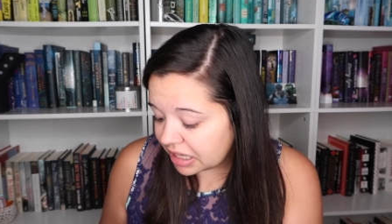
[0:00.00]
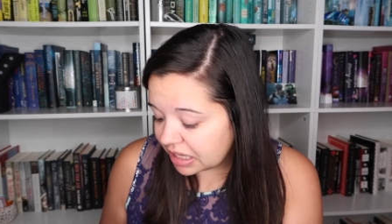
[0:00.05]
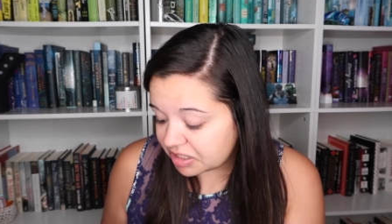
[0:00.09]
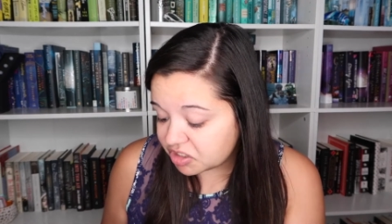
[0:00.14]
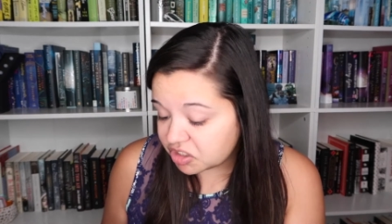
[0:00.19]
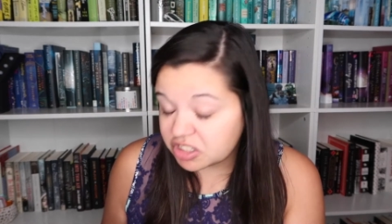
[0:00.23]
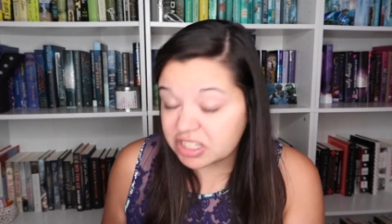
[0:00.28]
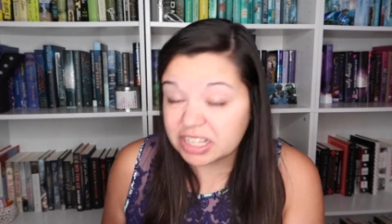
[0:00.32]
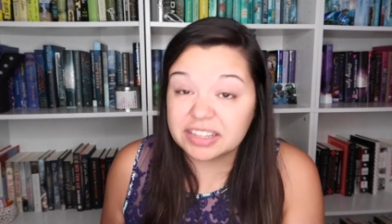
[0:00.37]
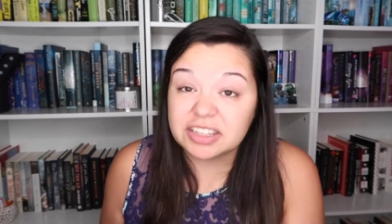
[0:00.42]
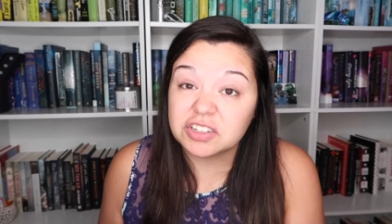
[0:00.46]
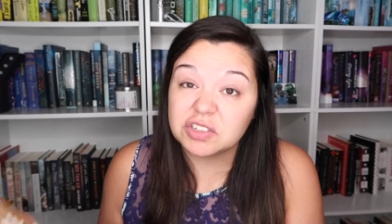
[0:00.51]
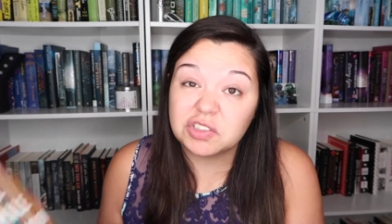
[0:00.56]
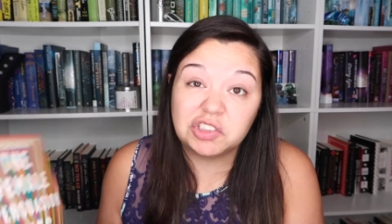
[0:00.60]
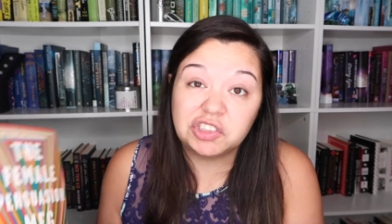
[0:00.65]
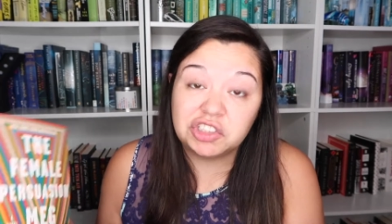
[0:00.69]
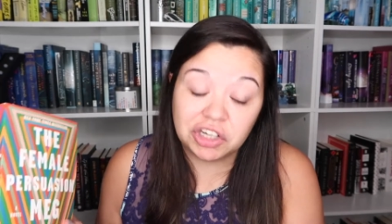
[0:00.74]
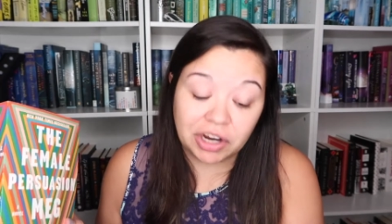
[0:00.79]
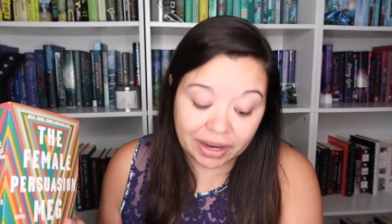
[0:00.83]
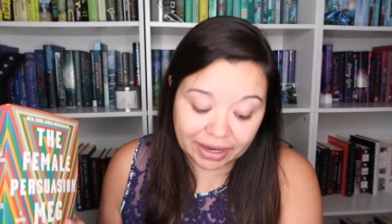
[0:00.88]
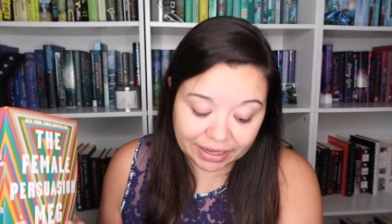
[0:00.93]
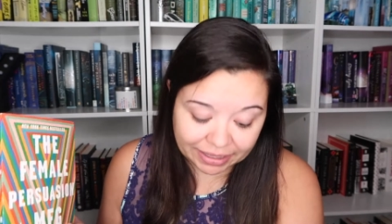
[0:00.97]
It's just like this
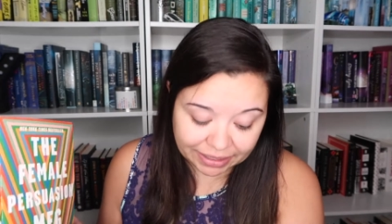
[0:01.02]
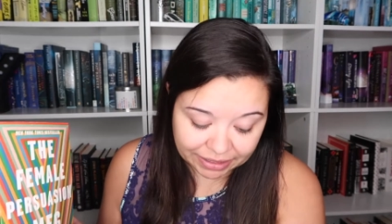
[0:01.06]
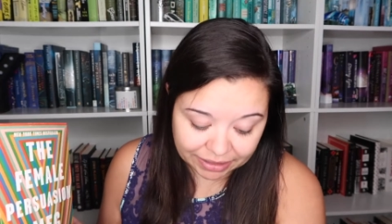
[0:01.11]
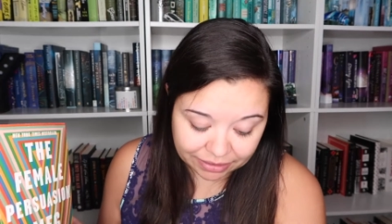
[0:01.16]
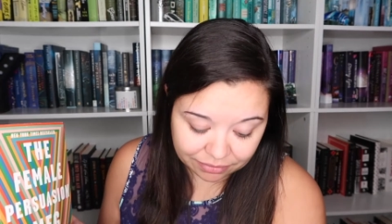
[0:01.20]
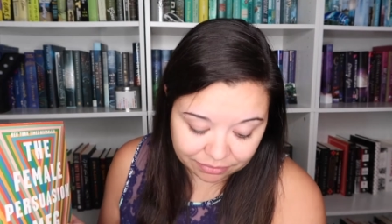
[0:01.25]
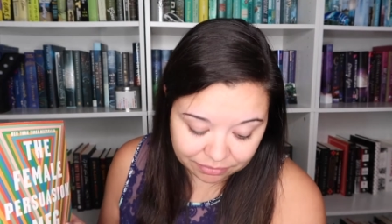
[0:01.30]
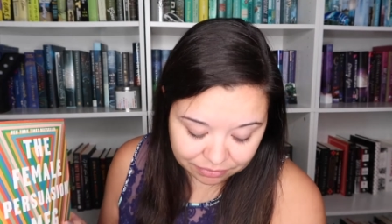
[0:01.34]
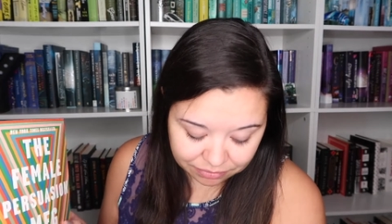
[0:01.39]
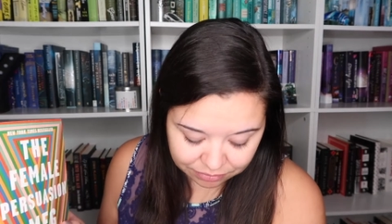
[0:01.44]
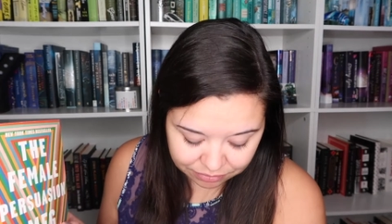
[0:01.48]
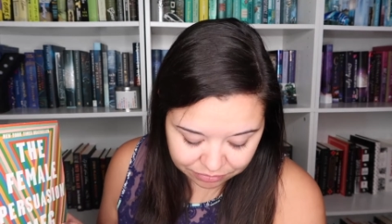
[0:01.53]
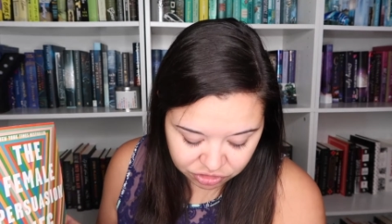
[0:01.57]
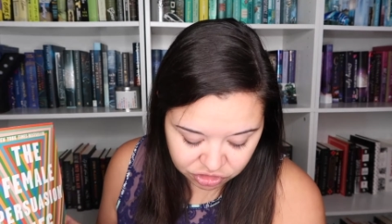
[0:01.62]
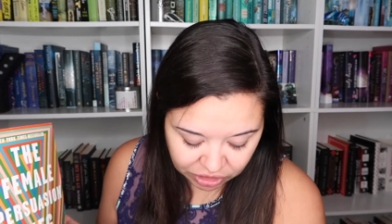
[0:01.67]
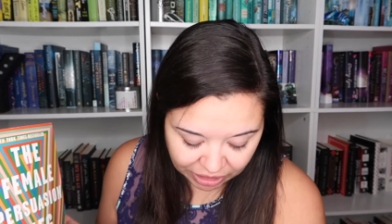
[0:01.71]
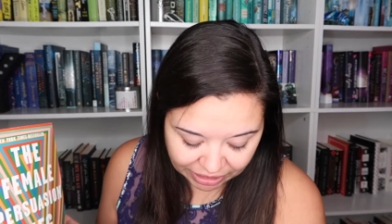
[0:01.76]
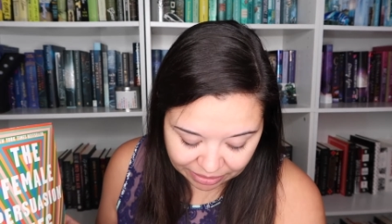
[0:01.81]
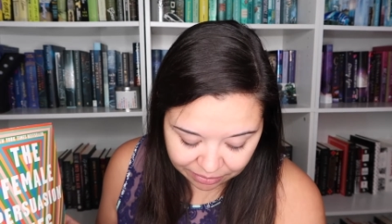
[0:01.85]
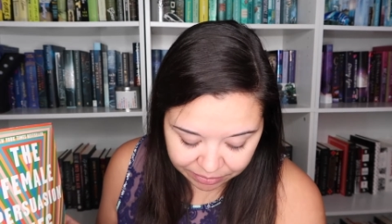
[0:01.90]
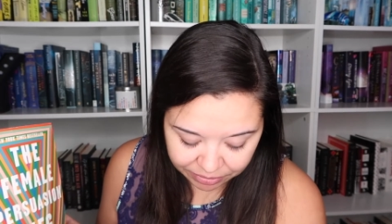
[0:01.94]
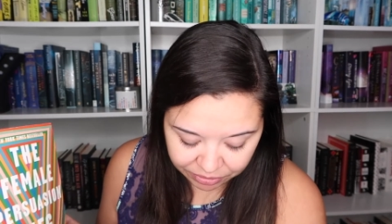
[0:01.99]
giant
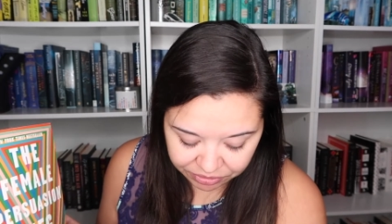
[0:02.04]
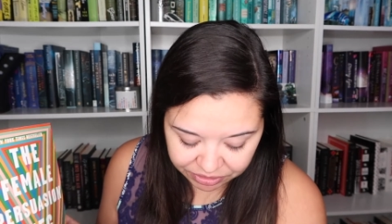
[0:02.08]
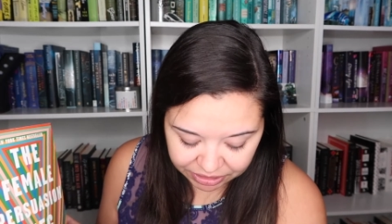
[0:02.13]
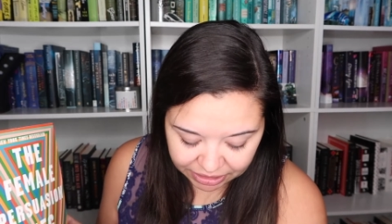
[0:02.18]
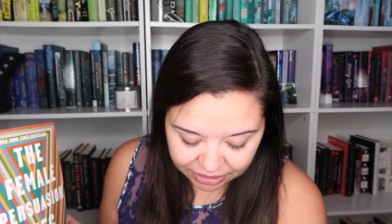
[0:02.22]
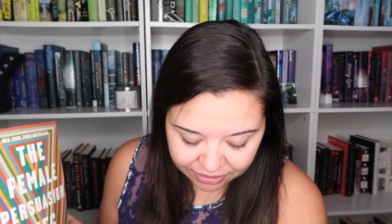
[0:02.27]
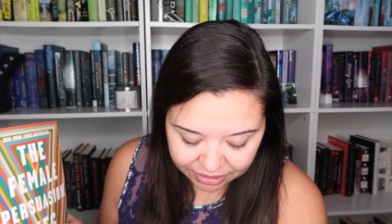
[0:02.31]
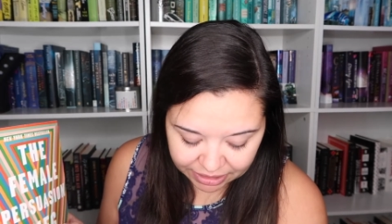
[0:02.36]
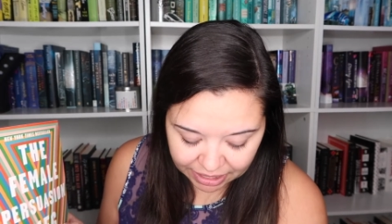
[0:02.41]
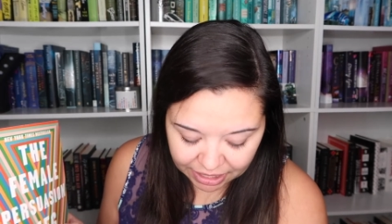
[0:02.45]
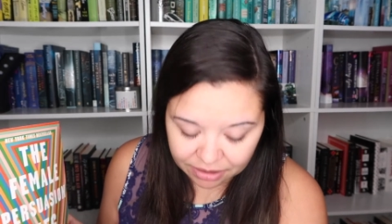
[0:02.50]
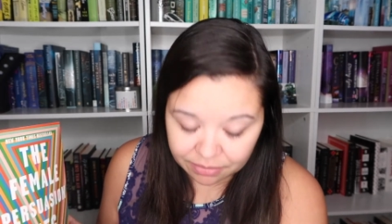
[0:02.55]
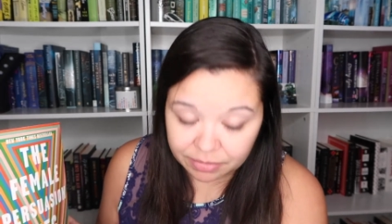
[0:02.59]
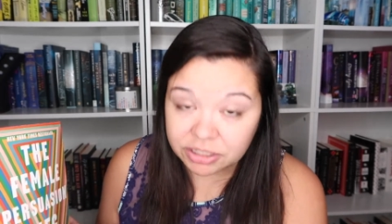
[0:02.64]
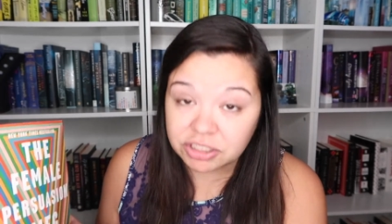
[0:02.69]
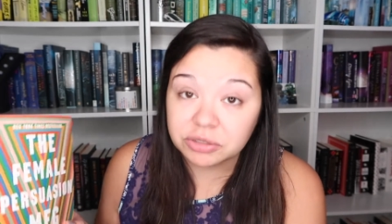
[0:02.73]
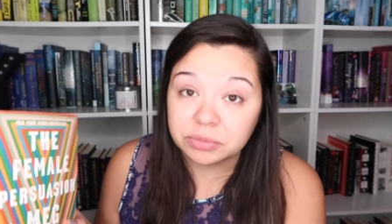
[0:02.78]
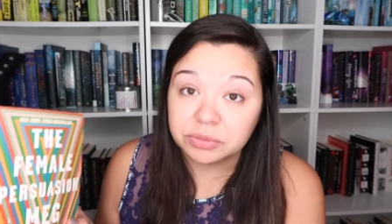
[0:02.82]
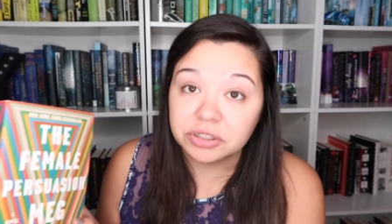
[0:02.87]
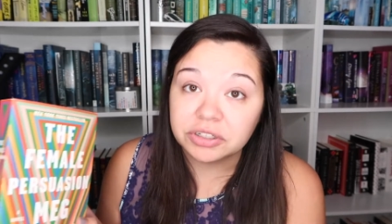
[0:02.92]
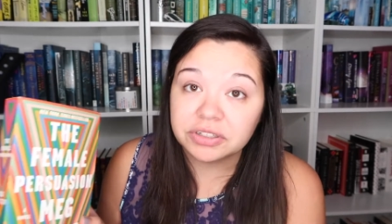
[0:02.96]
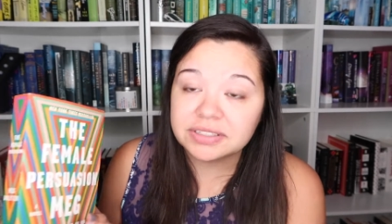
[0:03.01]
building that had a
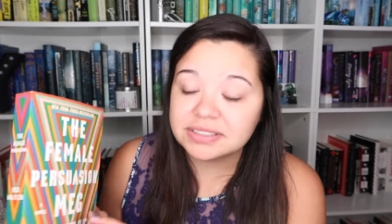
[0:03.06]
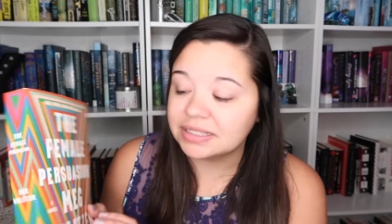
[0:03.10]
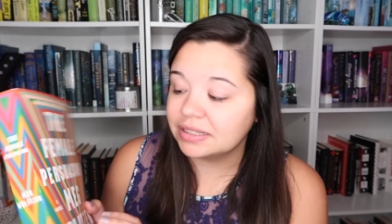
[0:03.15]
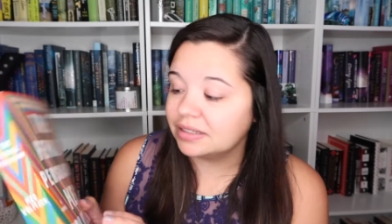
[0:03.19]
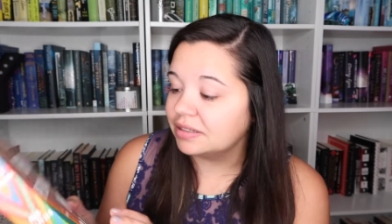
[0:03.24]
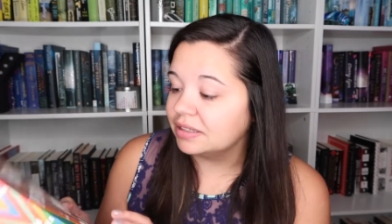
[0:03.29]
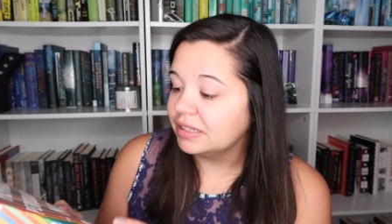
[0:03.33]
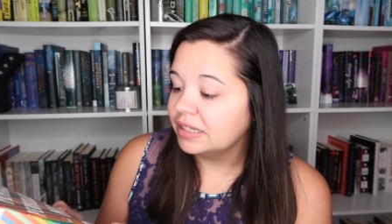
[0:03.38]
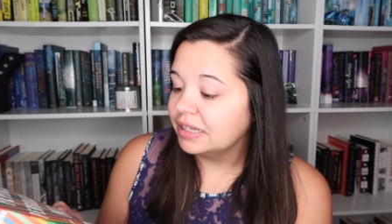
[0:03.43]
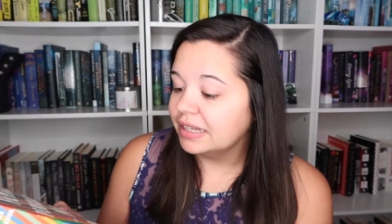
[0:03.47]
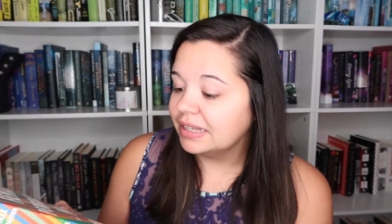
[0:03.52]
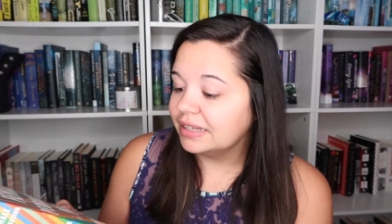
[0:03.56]
bunch of books and